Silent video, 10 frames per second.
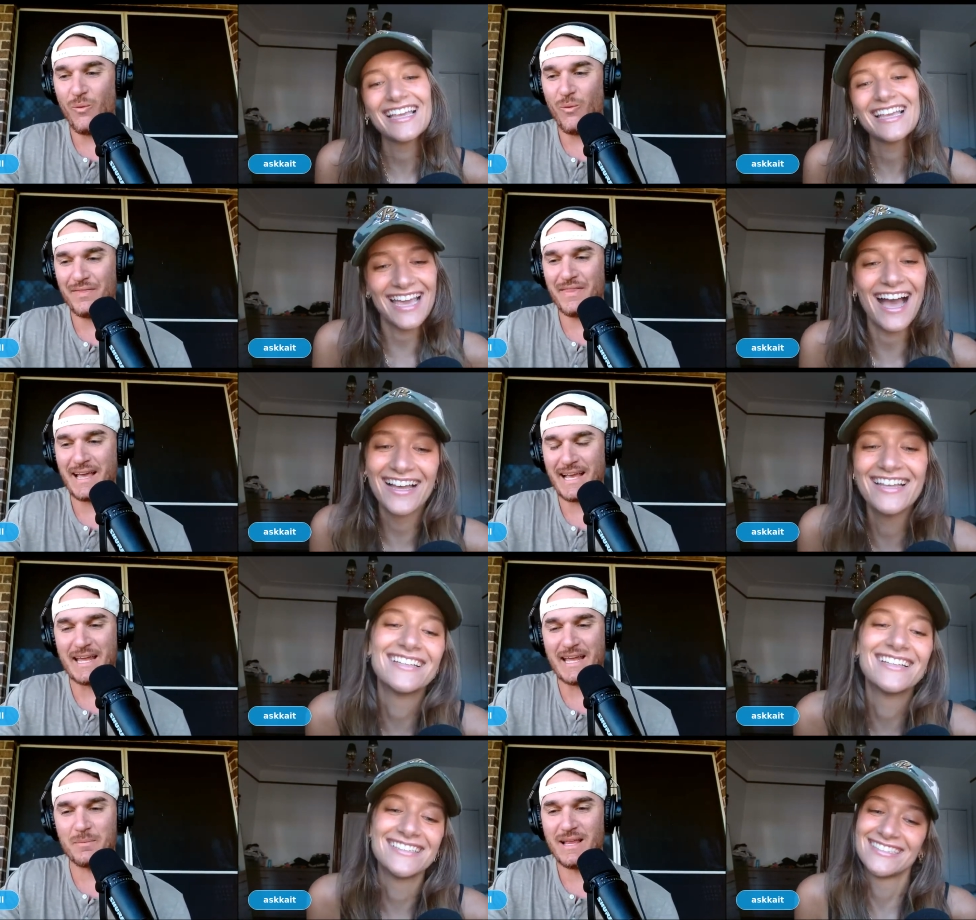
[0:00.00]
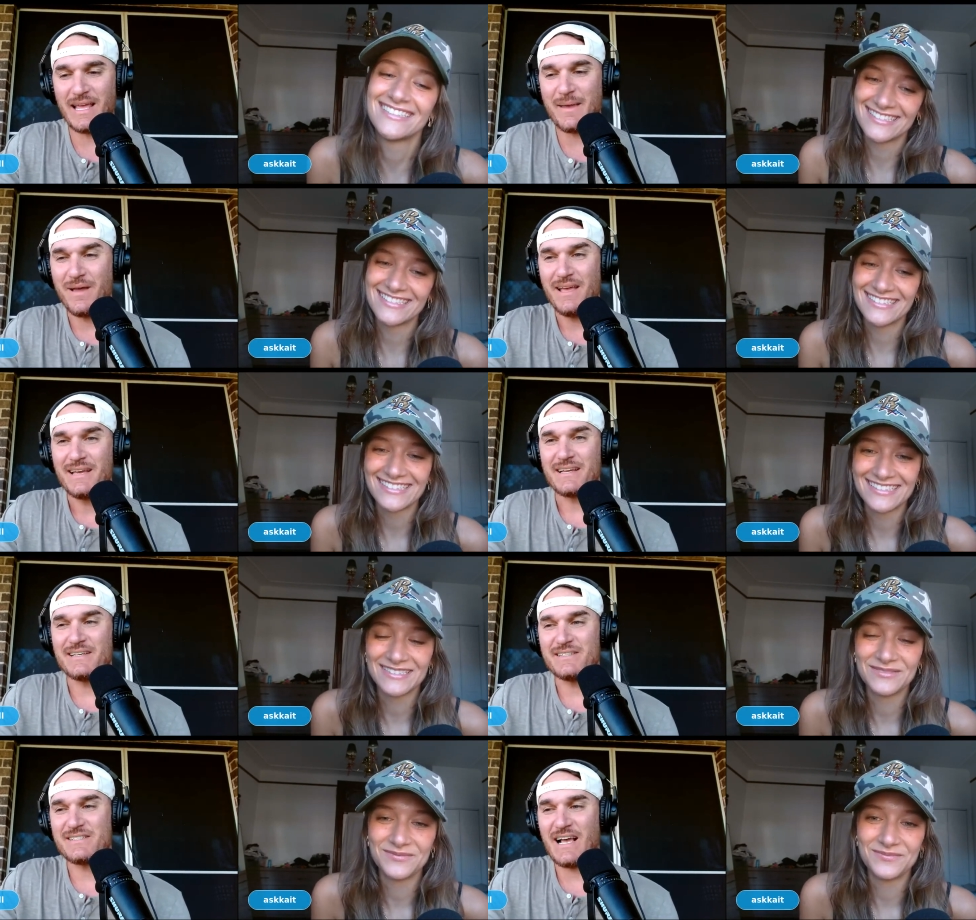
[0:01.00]
Speaker 1: want yeah. that guy to blame
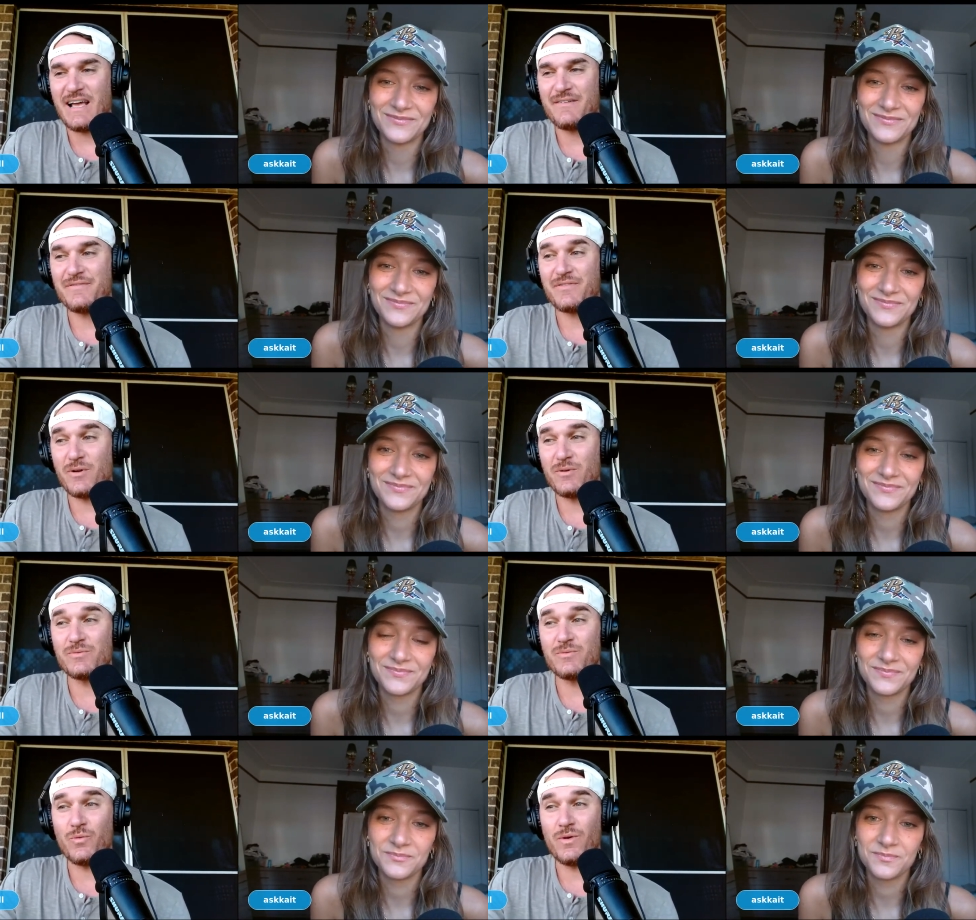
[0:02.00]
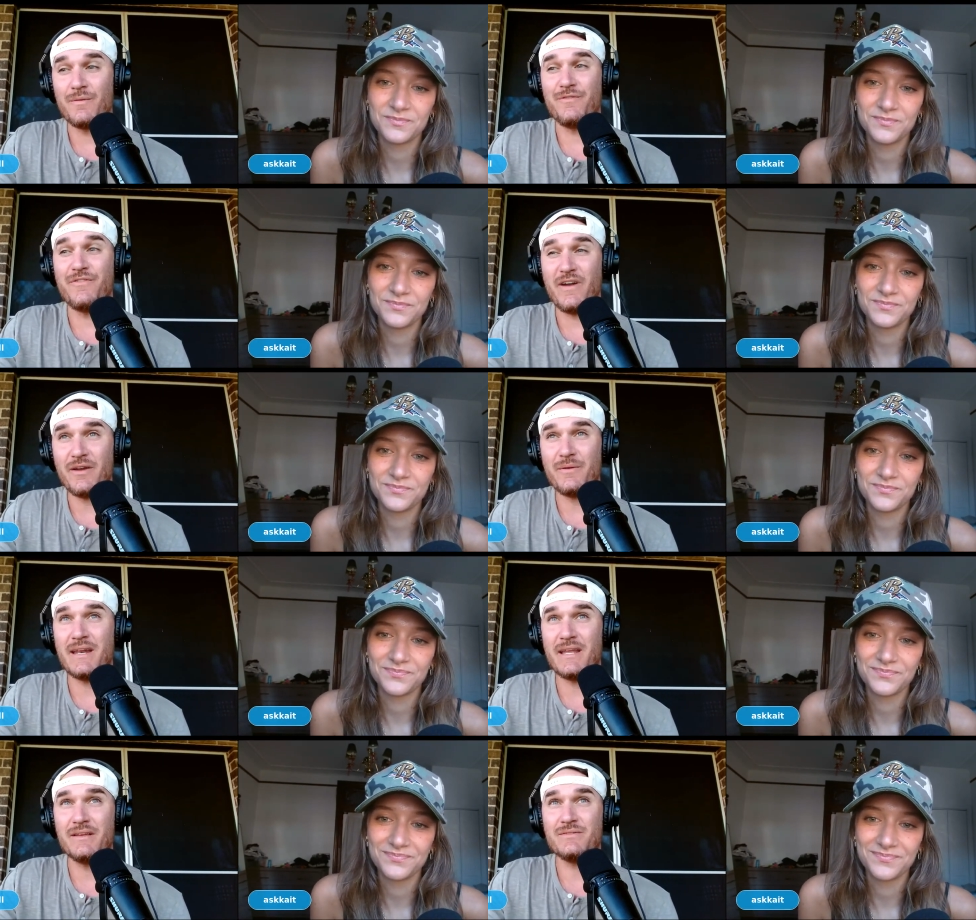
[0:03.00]
because I've thrown up very
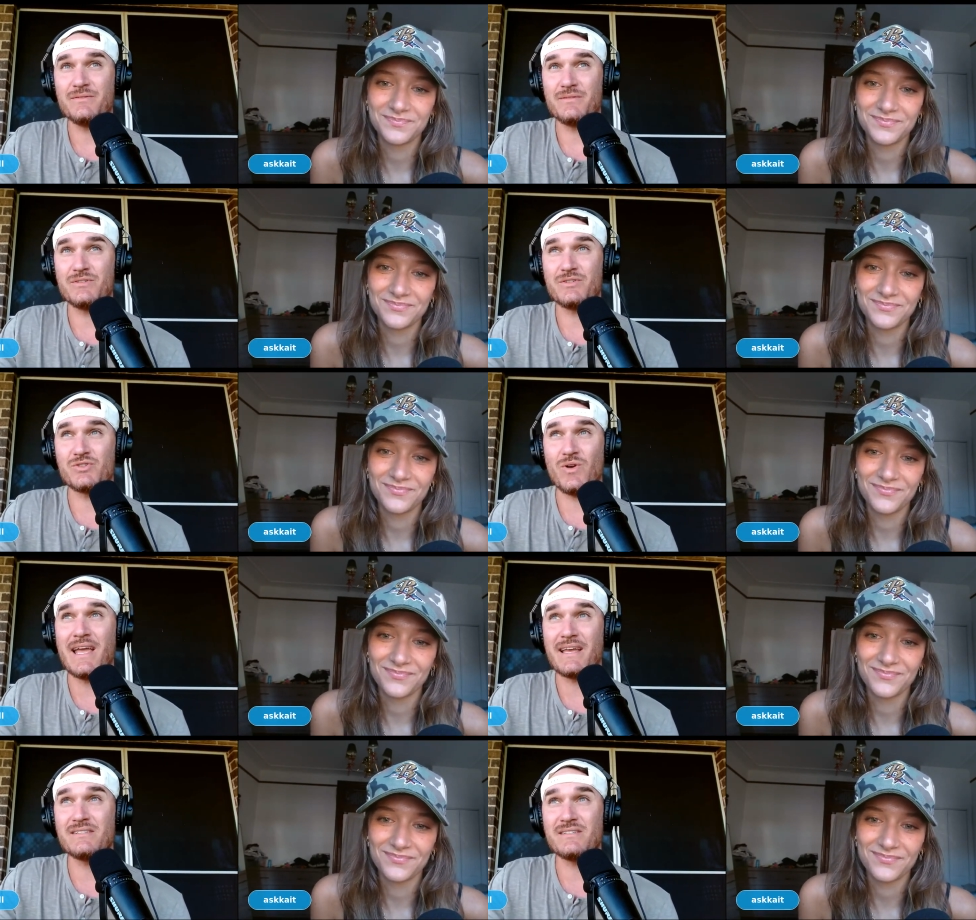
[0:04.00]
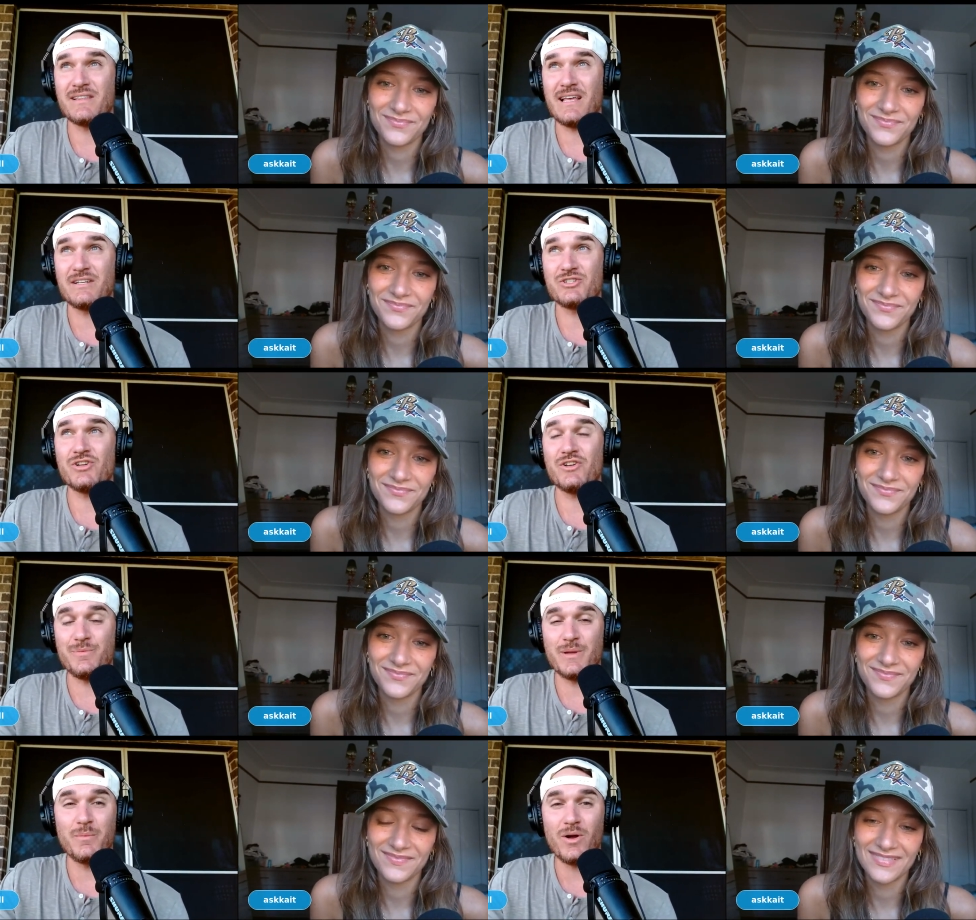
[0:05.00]
many strikes that should
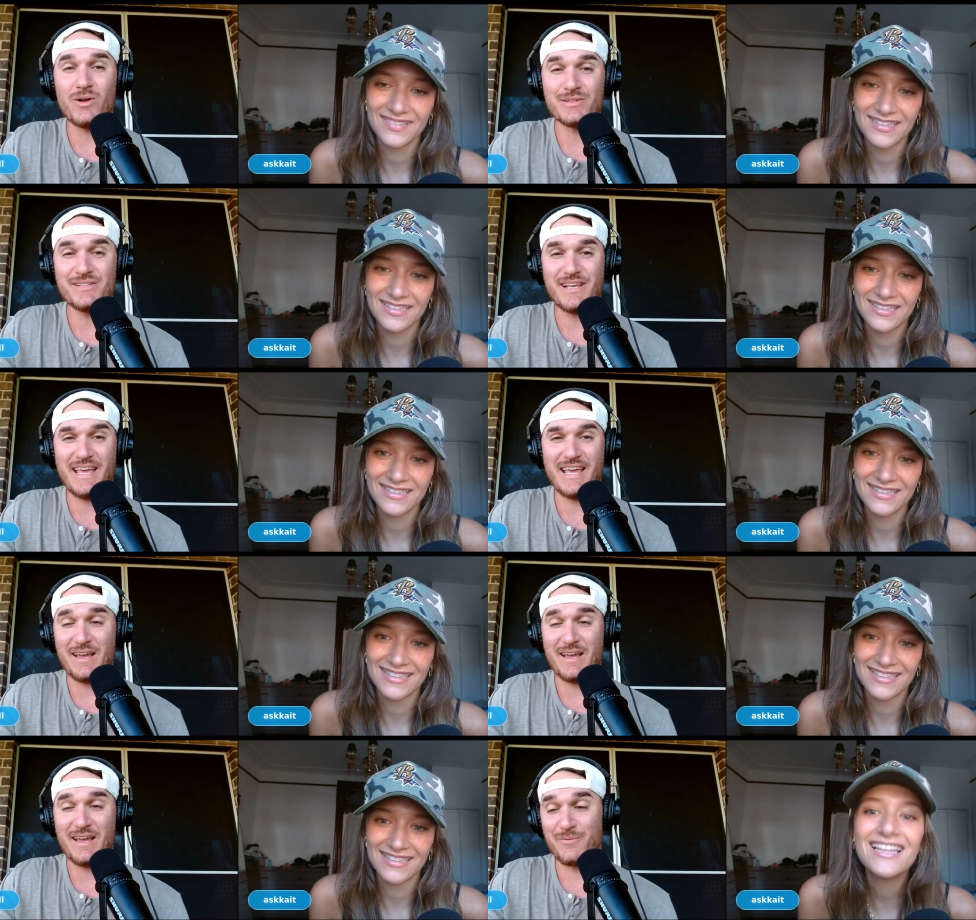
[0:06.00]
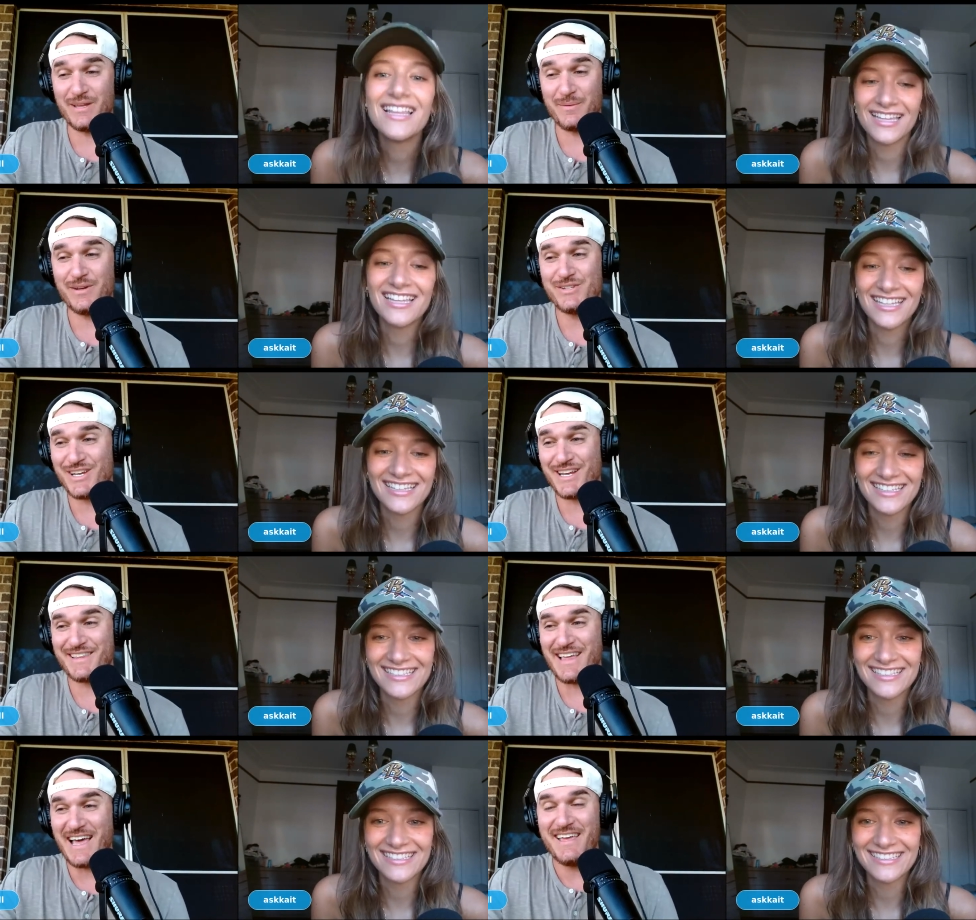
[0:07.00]
have been balls, and I really
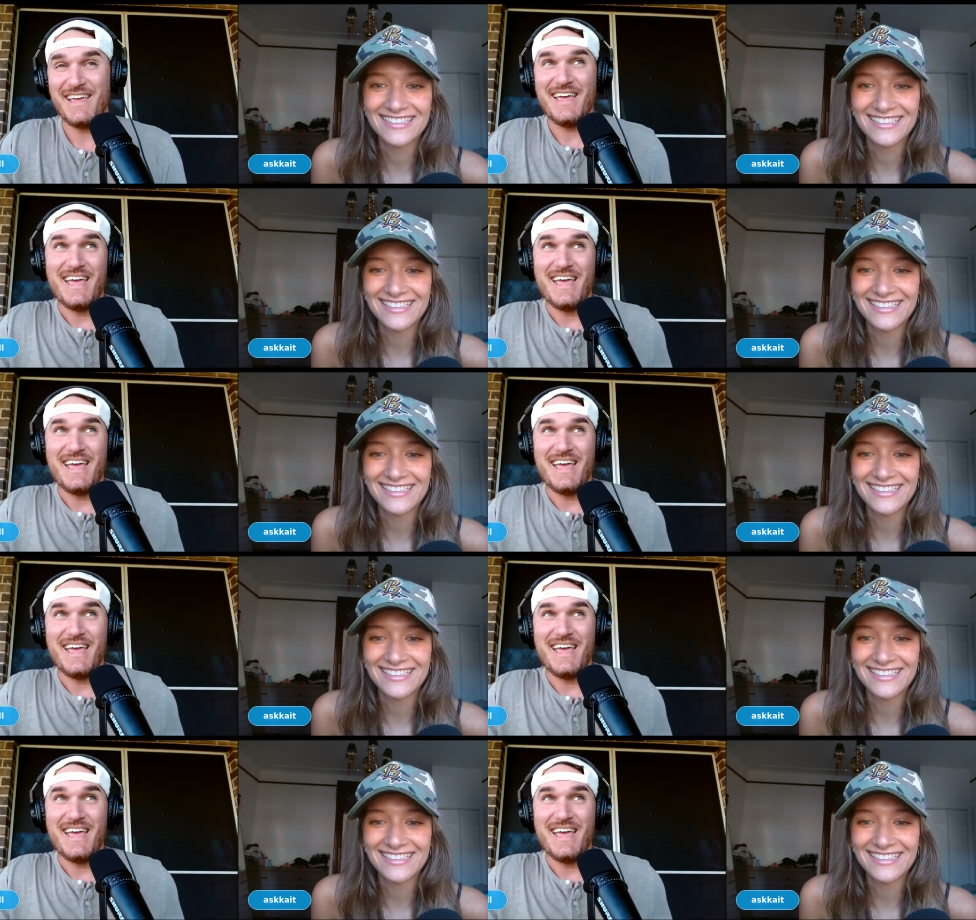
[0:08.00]
appreciated that.